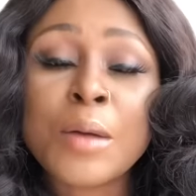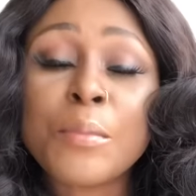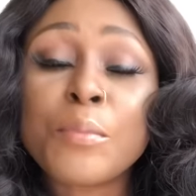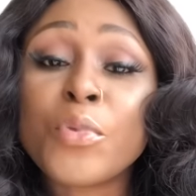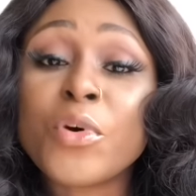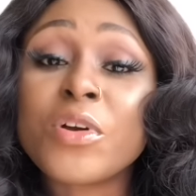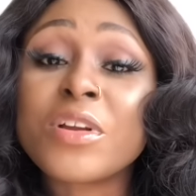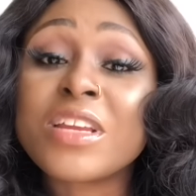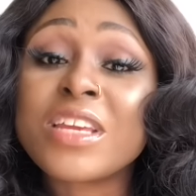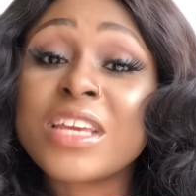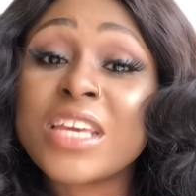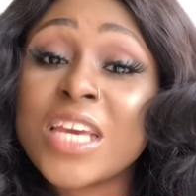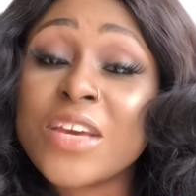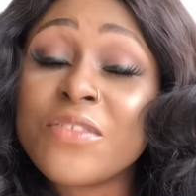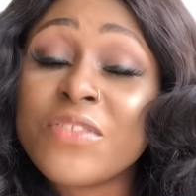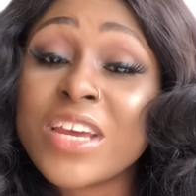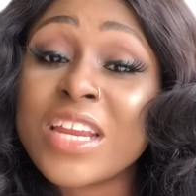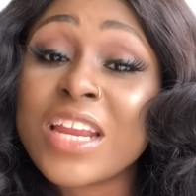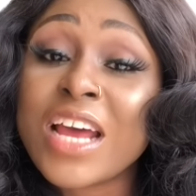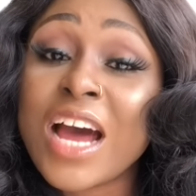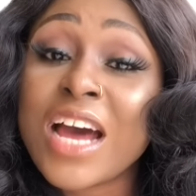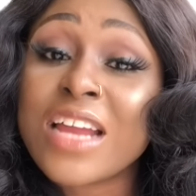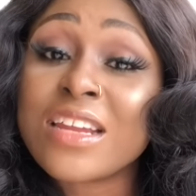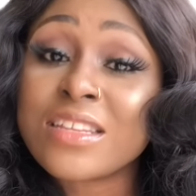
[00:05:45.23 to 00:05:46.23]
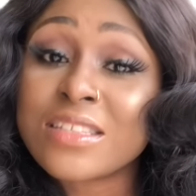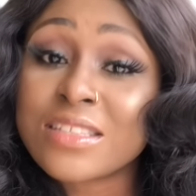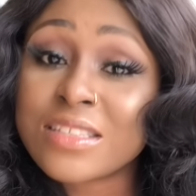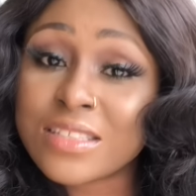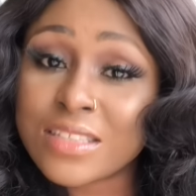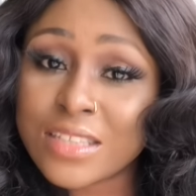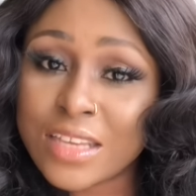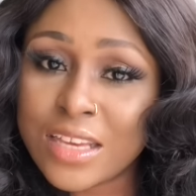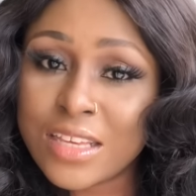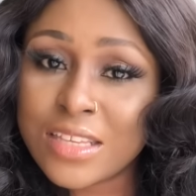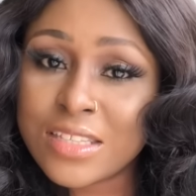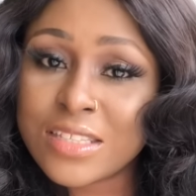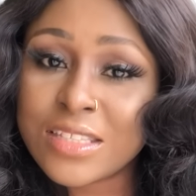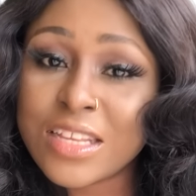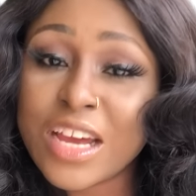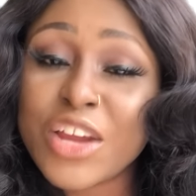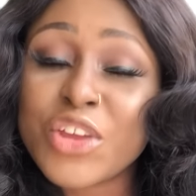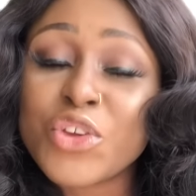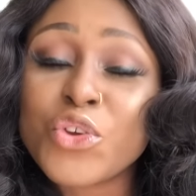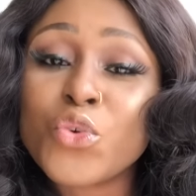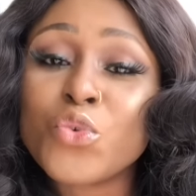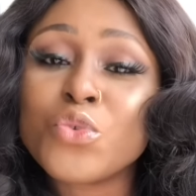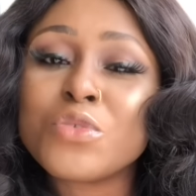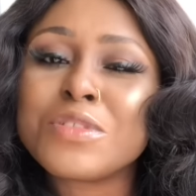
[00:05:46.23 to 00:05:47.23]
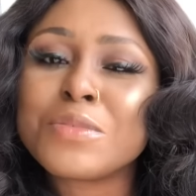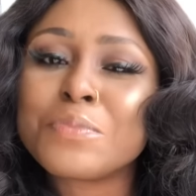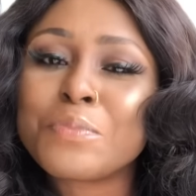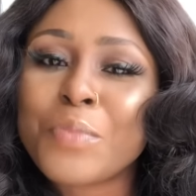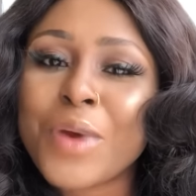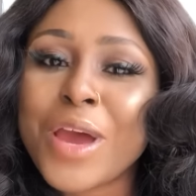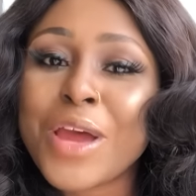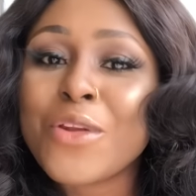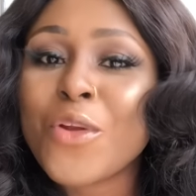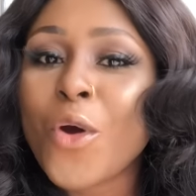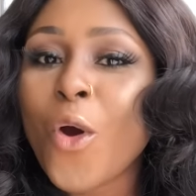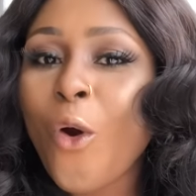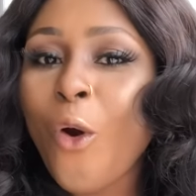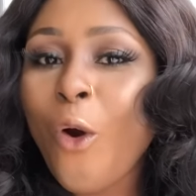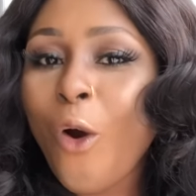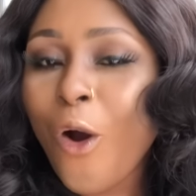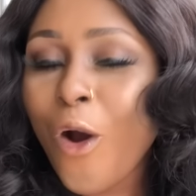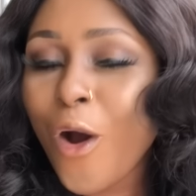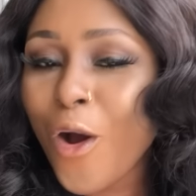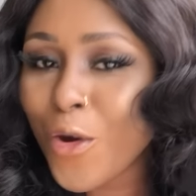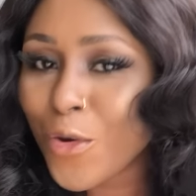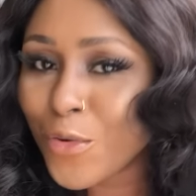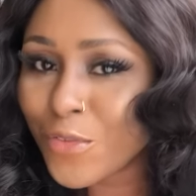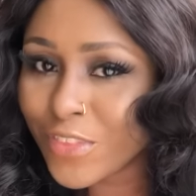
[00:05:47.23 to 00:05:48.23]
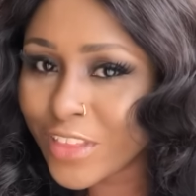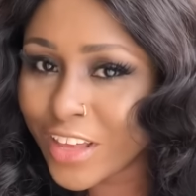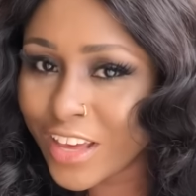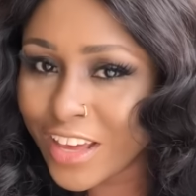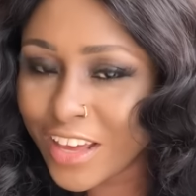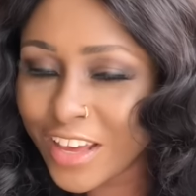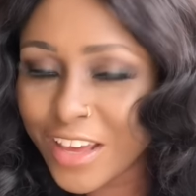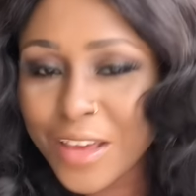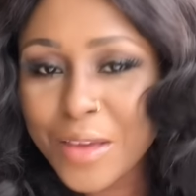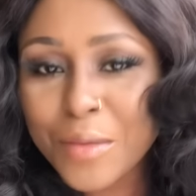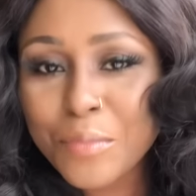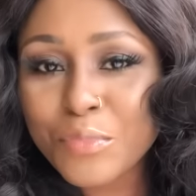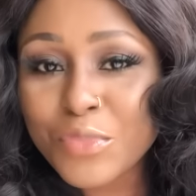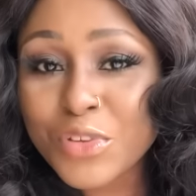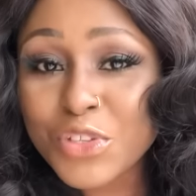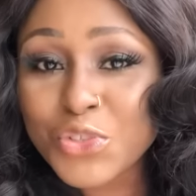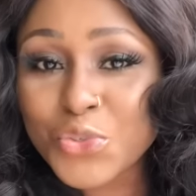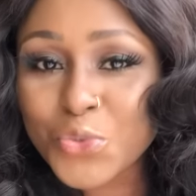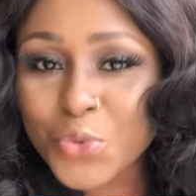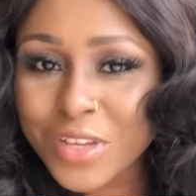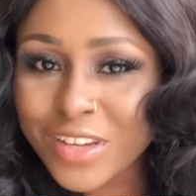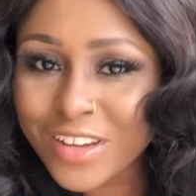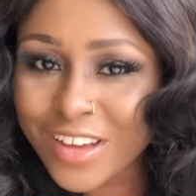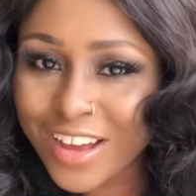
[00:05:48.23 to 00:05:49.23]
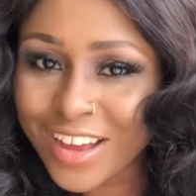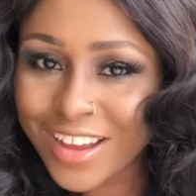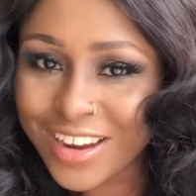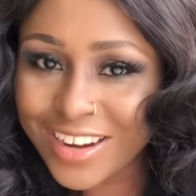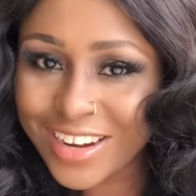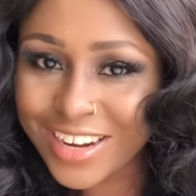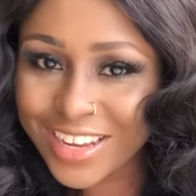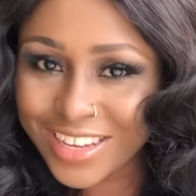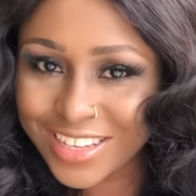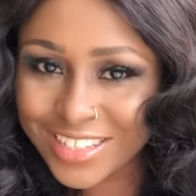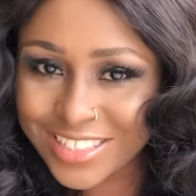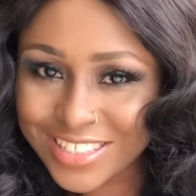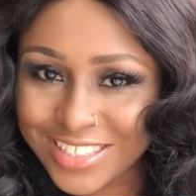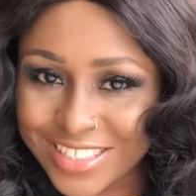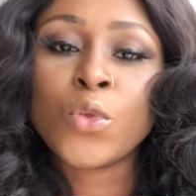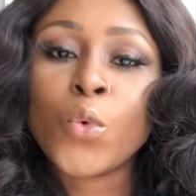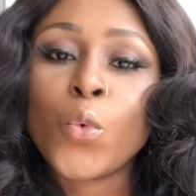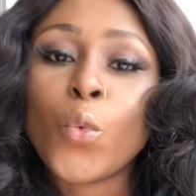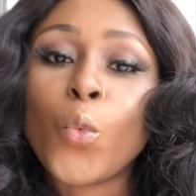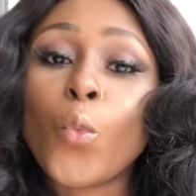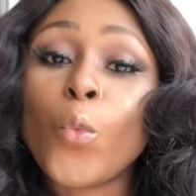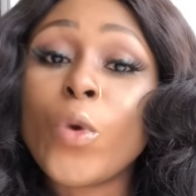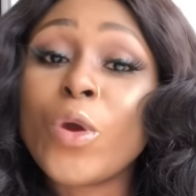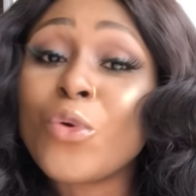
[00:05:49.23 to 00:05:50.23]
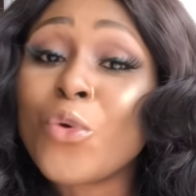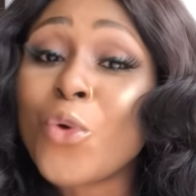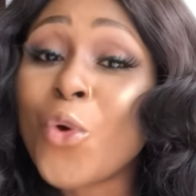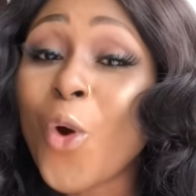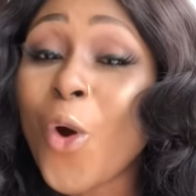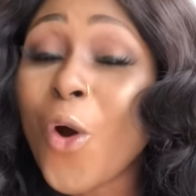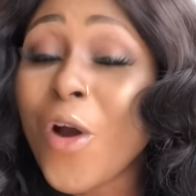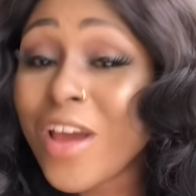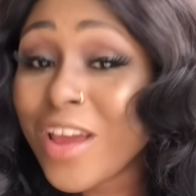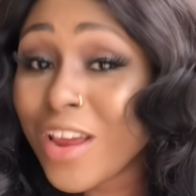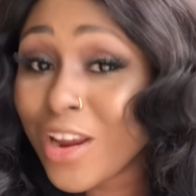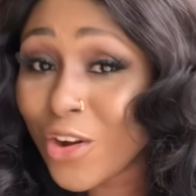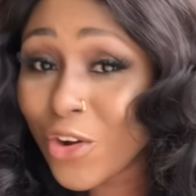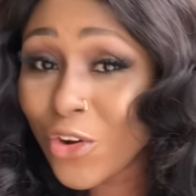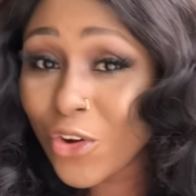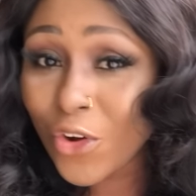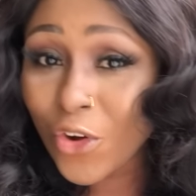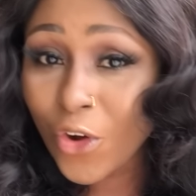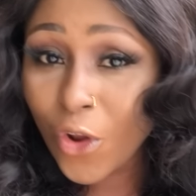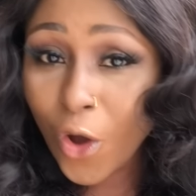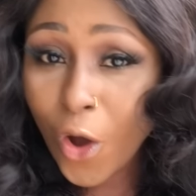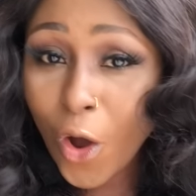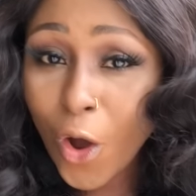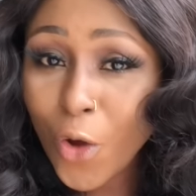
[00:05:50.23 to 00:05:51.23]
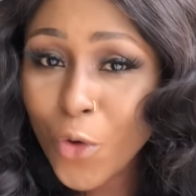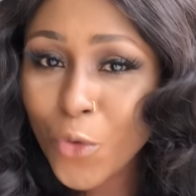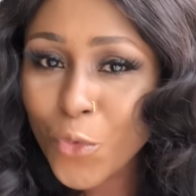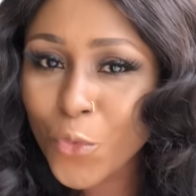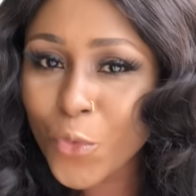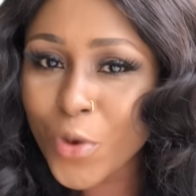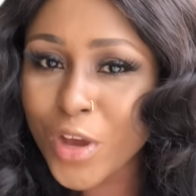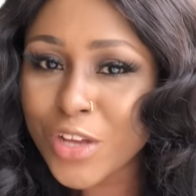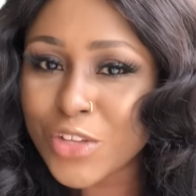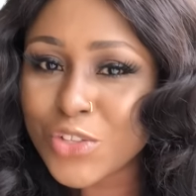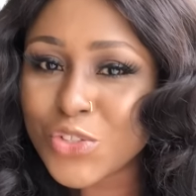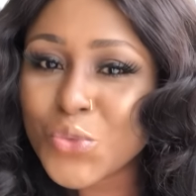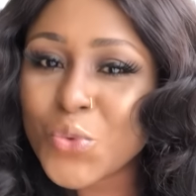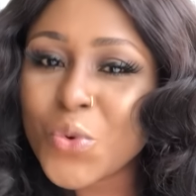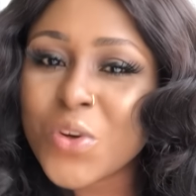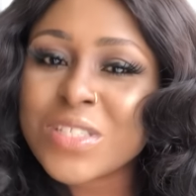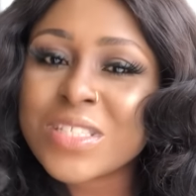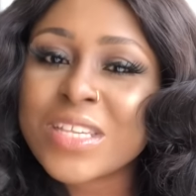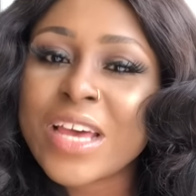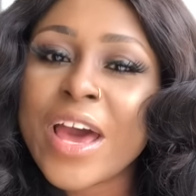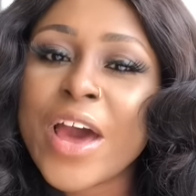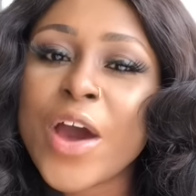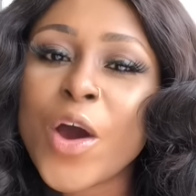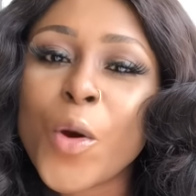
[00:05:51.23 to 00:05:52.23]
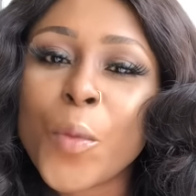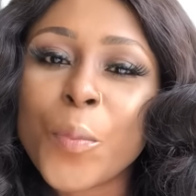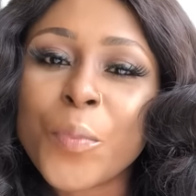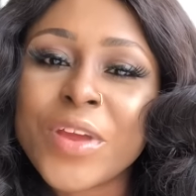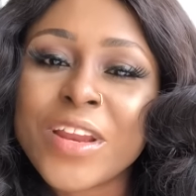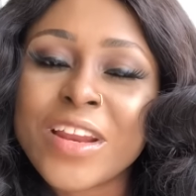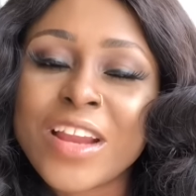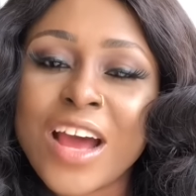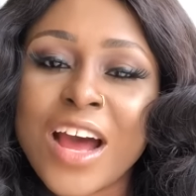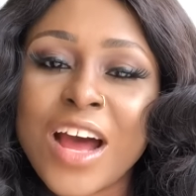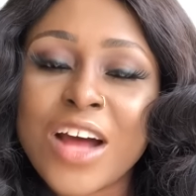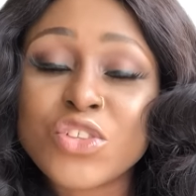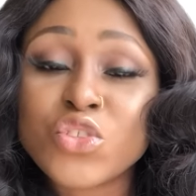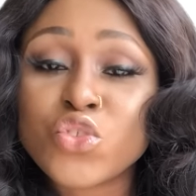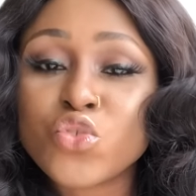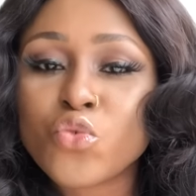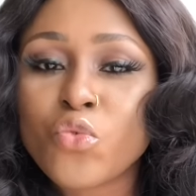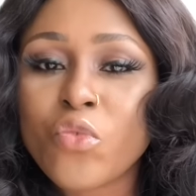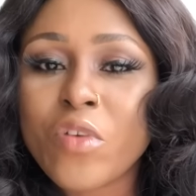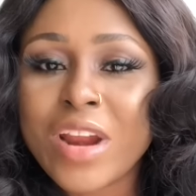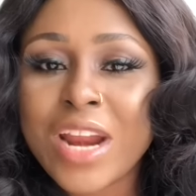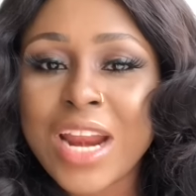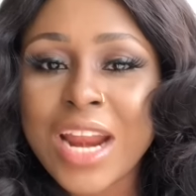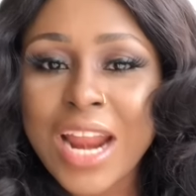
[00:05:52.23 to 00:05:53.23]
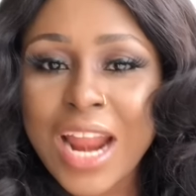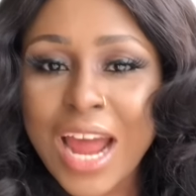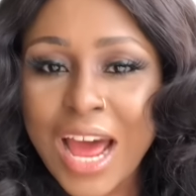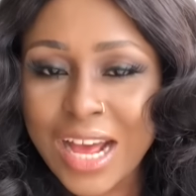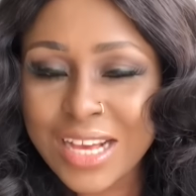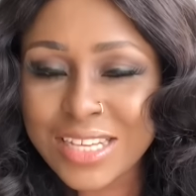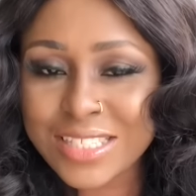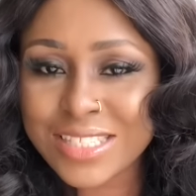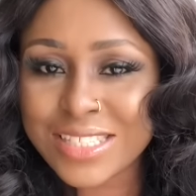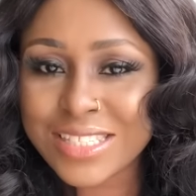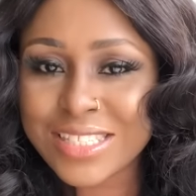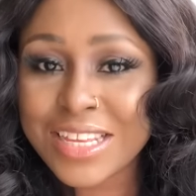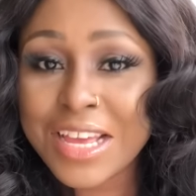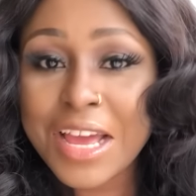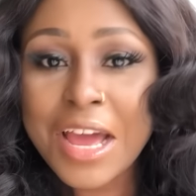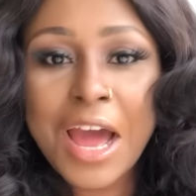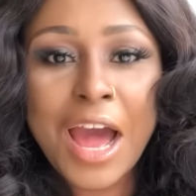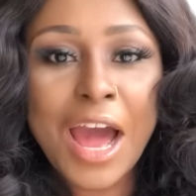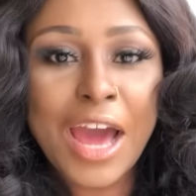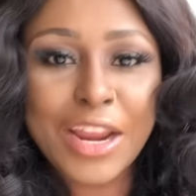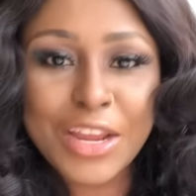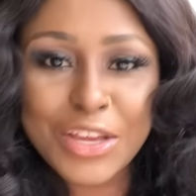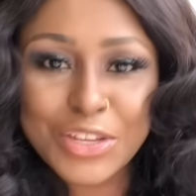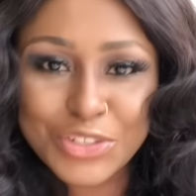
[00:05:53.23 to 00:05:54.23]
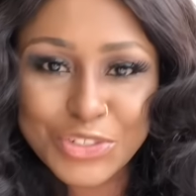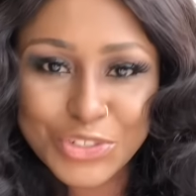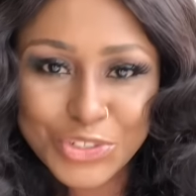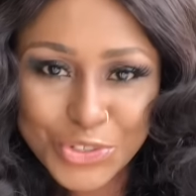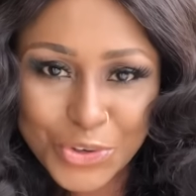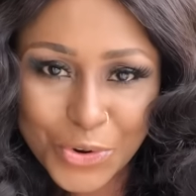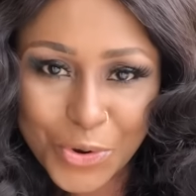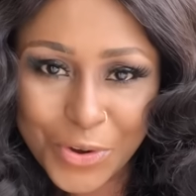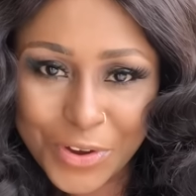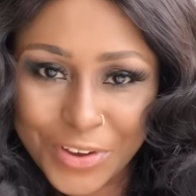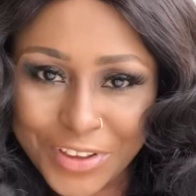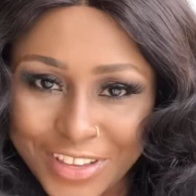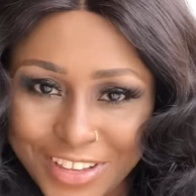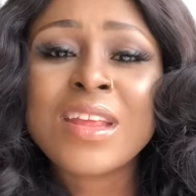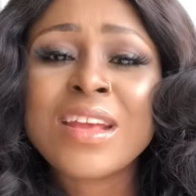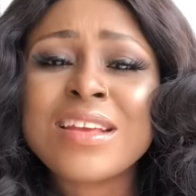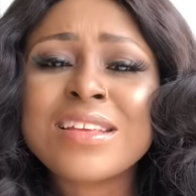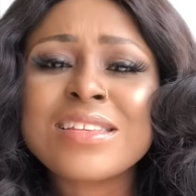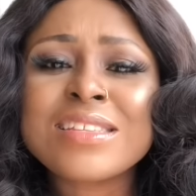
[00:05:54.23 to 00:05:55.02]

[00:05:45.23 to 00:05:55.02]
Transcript: but giving her the sense that you could spend all day between her legs will go a long way towards helping her to relax and enjoy.